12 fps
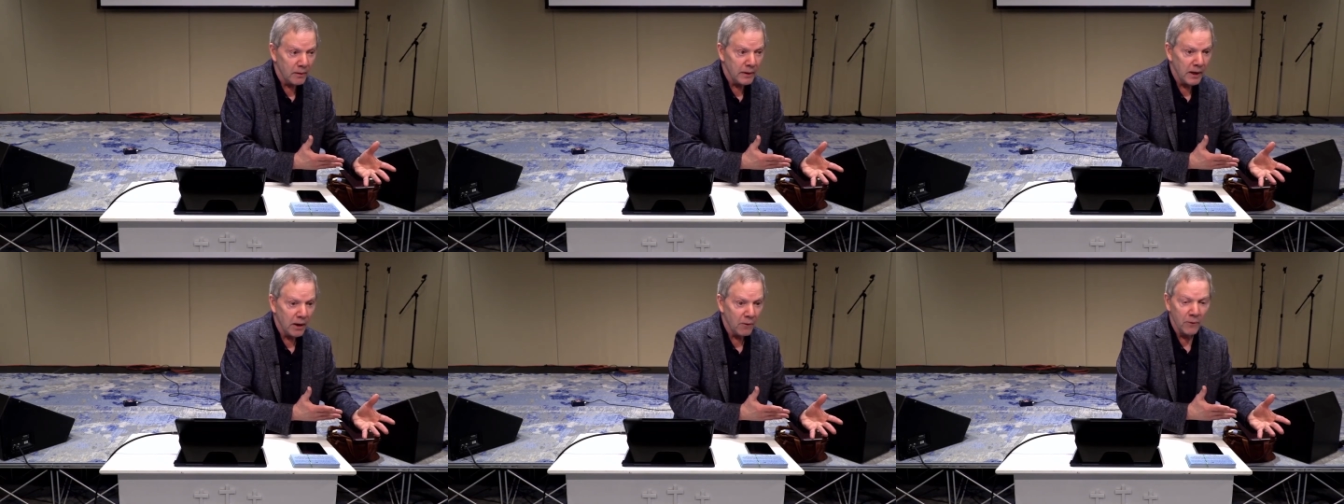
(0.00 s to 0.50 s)

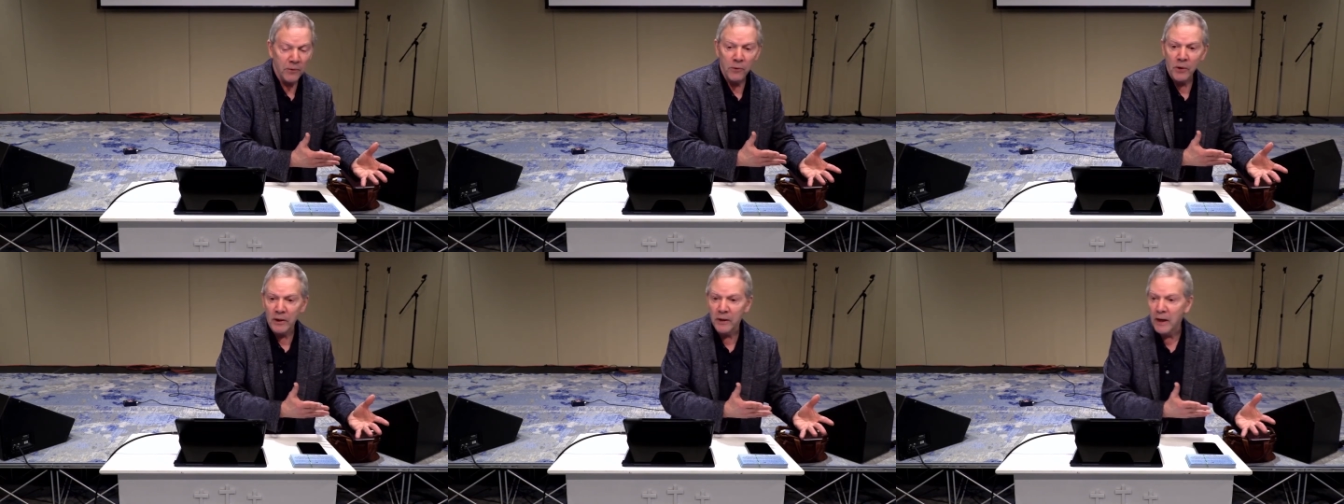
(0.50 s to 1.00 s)
Now, you
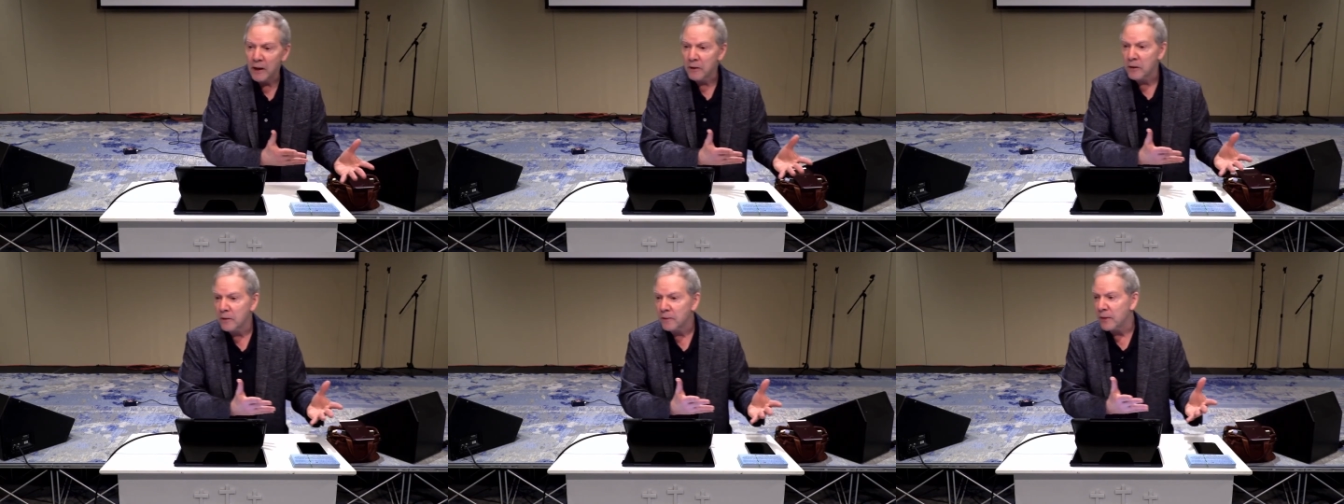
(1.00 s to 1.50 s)
can
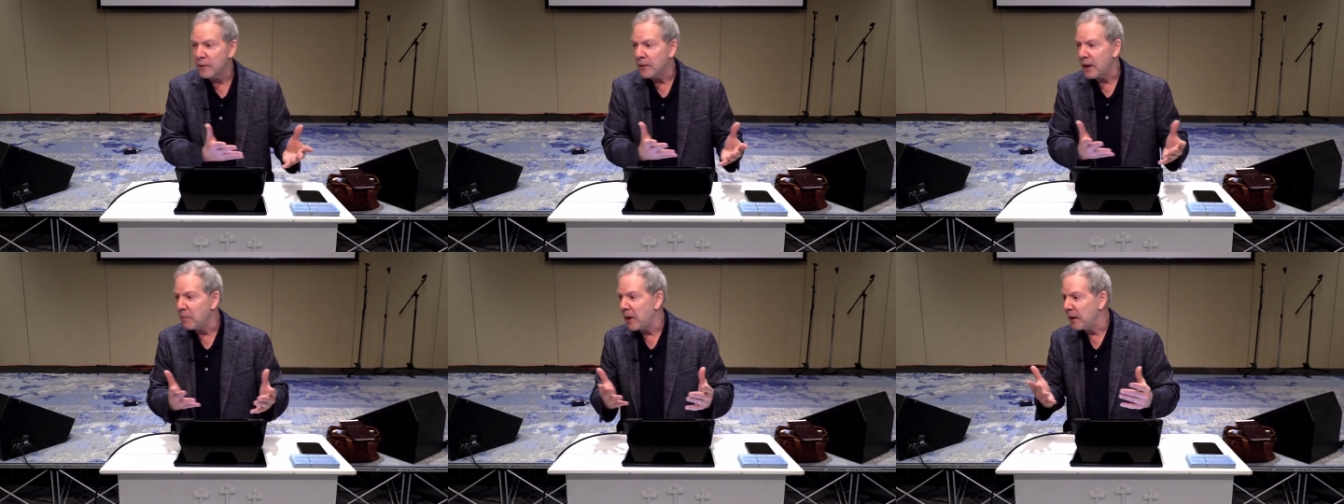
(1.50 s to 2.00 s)
guess that
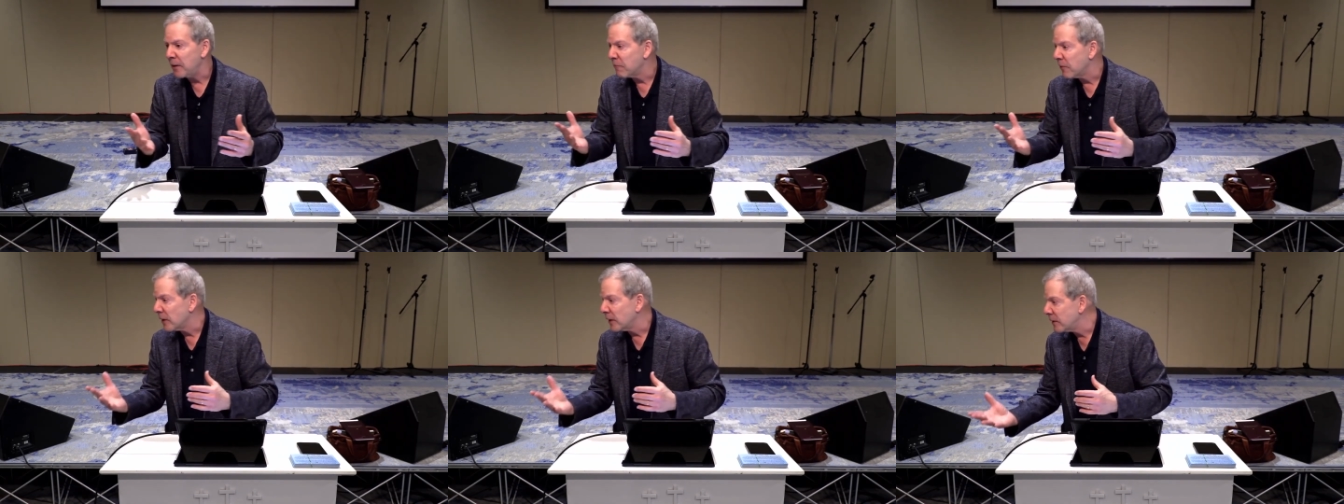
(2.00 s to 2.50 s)
they made the
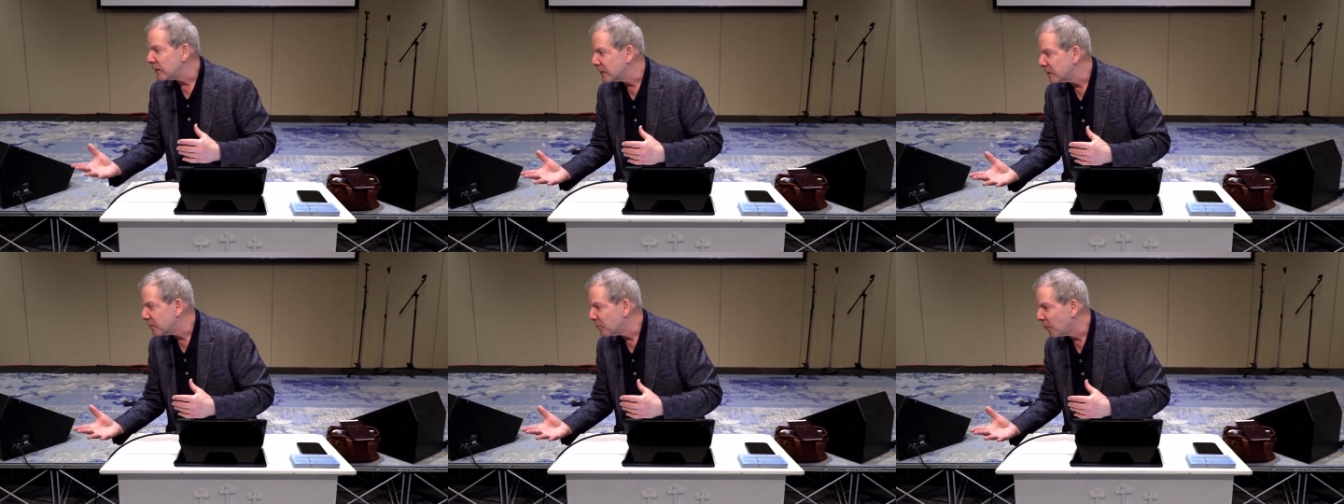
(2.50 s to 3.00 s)

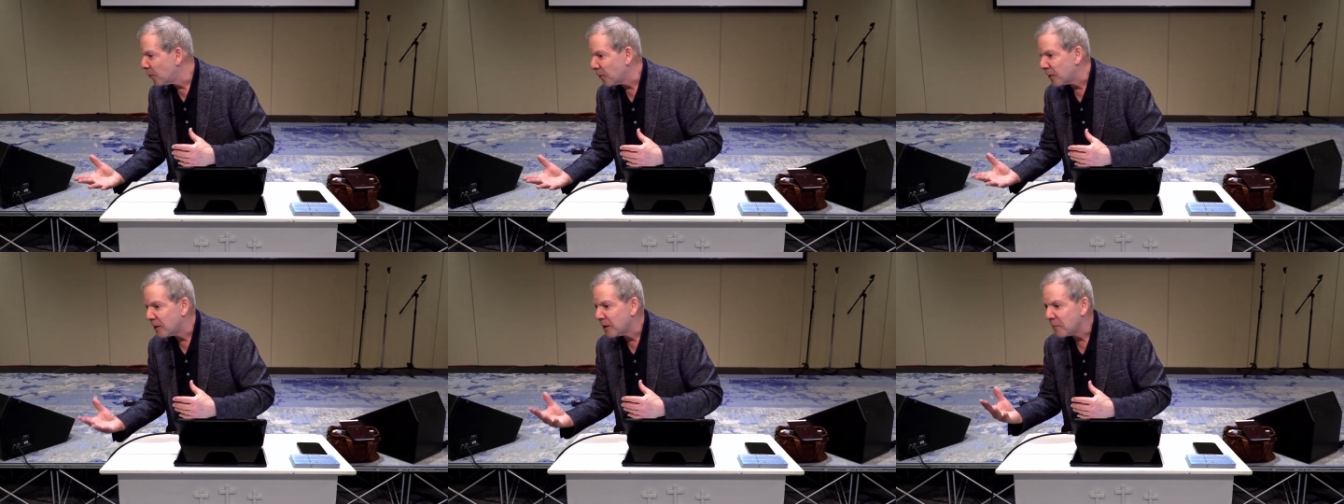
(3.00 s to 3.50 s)
religious
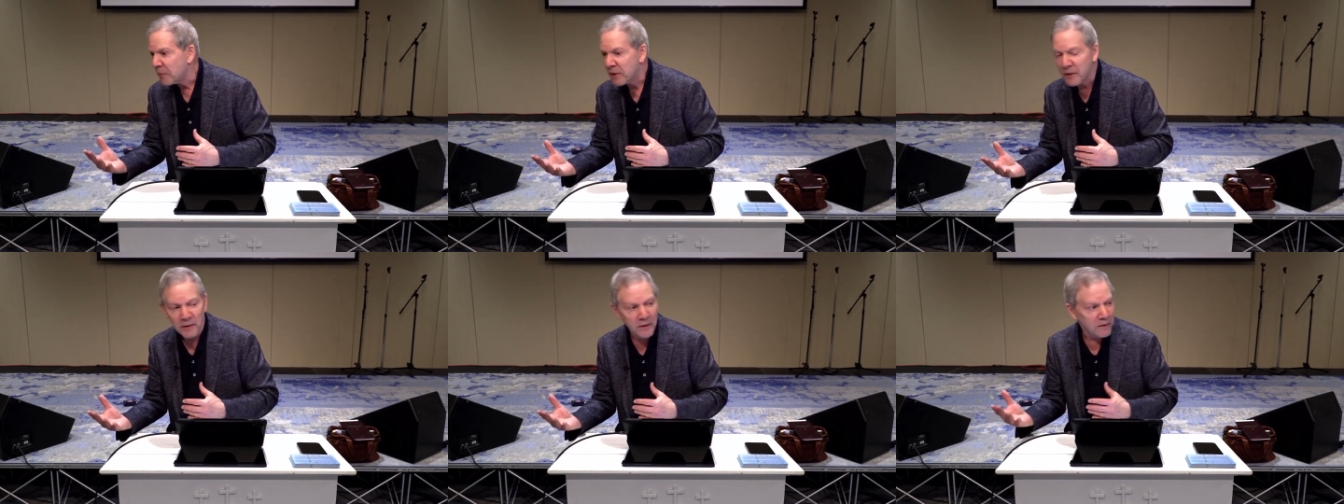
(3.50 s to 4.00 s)
more
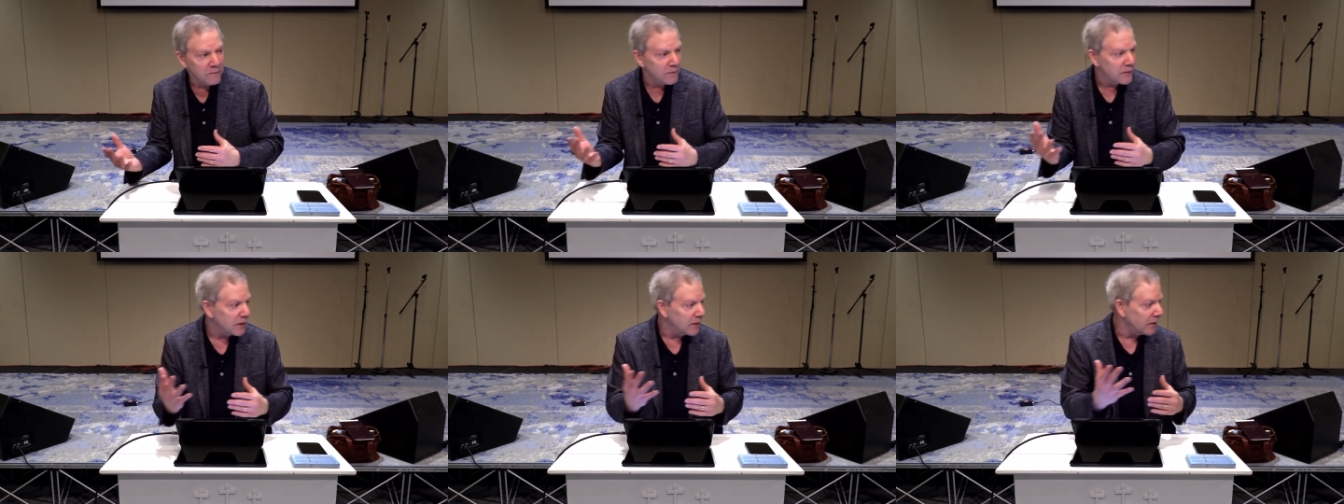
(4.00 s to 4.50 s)
substantive
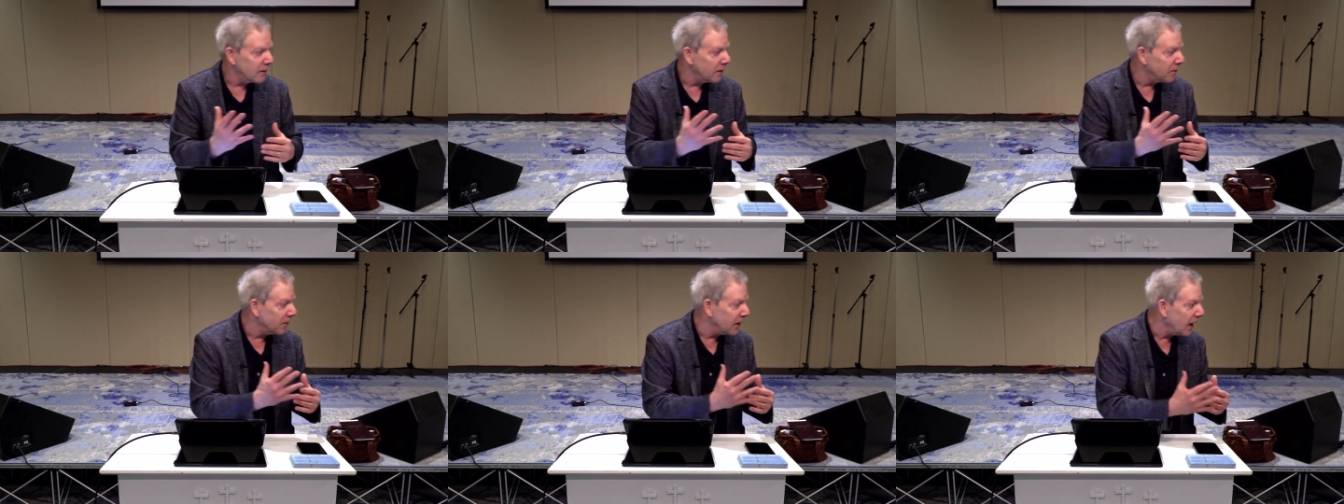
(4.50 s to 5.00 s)
than
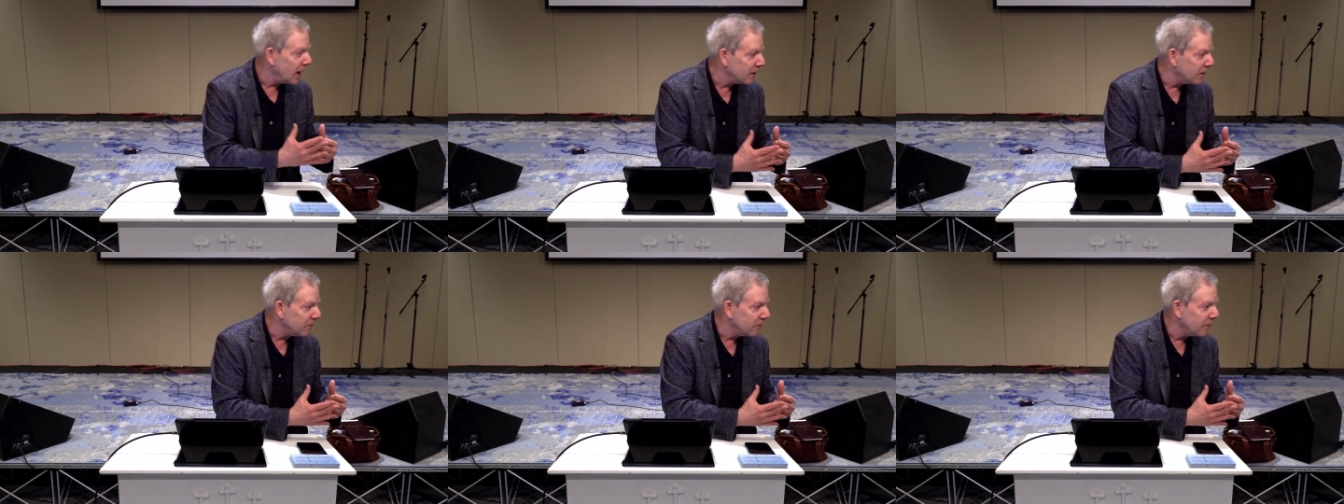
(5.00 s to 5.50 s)
the
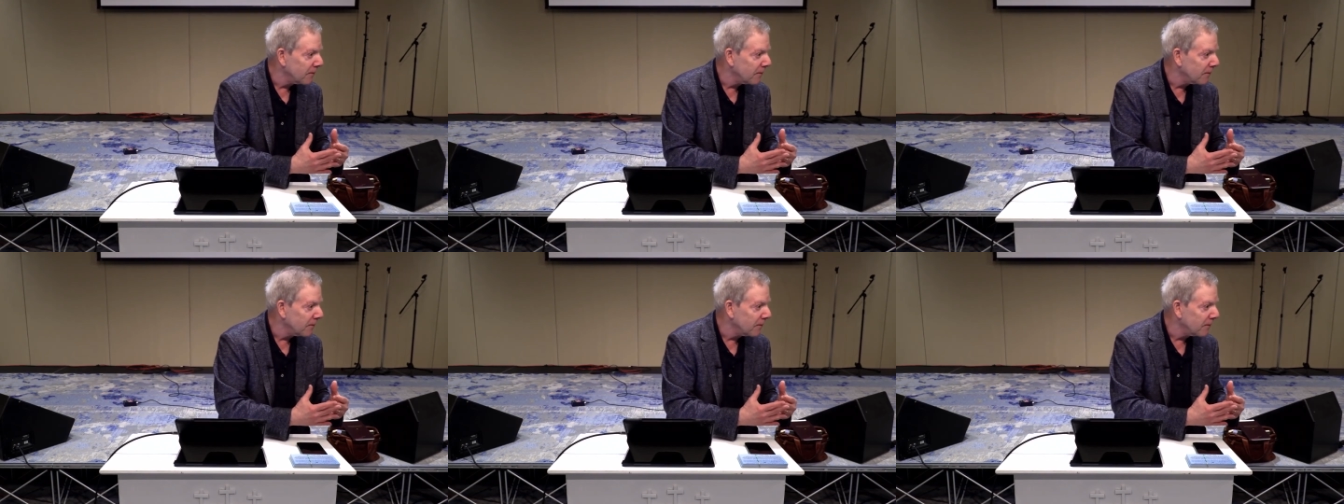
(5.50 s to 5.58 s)
active.